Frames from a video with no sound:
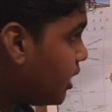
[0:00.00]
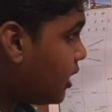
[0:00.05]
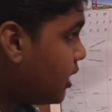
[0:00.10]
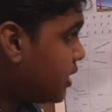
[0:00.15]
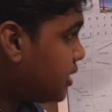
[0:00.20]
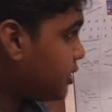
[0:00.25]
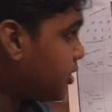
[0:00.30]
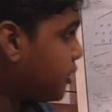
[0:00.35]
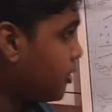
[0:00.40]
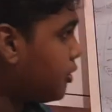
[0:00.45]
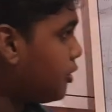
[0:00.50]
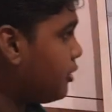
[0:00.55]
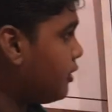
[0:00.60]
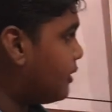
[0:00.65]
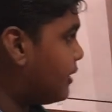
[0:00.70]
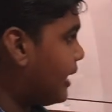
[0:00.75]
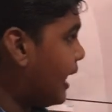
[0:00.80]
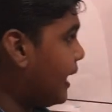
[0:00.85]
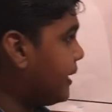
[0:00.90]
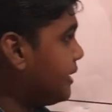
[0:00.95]
So
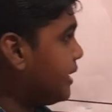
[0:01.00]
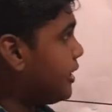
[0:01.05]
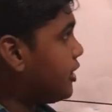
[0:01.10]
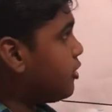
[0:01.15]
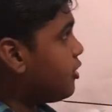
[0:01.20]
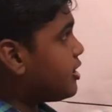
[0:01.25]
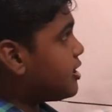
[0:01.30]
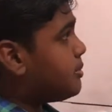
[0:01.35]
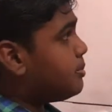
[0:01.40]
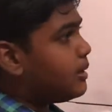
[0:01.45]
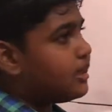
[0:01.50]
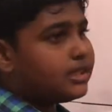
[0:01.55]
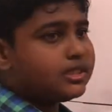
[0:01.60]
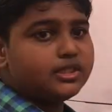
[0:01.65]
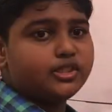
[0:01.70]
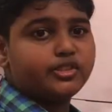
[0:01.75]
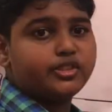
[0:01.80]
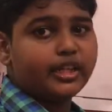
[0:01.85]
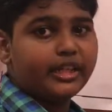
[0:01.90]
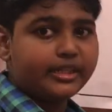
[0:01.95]
latitudes
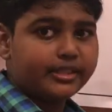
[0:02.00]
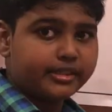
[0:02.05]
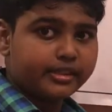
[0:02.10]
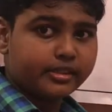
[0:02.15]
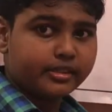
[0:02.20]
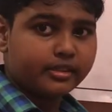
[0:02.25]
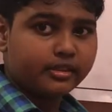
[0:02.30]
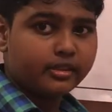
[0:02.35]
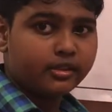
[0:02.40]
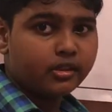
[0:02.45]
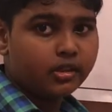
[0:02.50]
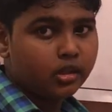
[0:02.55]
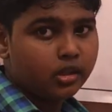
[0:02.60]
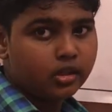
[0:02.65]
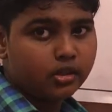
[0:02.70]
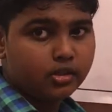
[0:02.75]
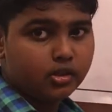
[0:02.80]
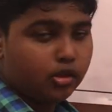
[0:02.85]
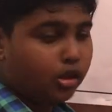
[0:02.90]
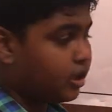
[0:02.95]
means straight,
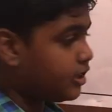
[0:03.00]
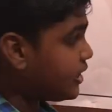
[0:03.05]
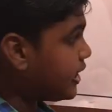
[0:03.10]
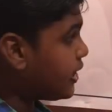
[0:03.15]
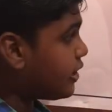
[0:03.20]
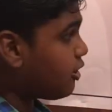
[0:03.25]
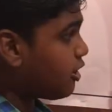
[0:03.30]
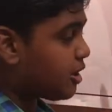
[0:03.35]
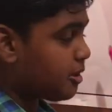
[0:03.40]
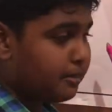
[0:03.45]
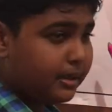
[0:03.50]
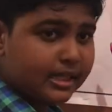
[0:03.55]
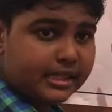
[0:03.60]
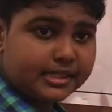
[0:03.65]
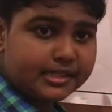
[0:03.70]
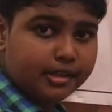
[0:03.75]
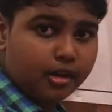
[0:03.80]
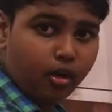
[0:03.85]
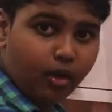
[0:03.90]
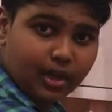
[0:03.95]
longitude
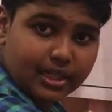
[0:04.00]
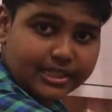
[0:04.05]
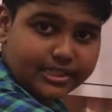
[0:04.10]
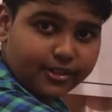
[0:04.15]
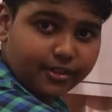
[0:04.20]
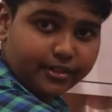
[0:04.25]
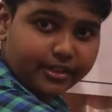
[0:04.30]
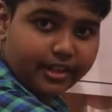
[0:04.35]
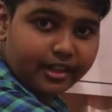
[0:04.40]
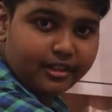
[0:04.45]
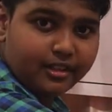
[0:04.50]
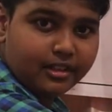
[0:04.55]
means horizontal.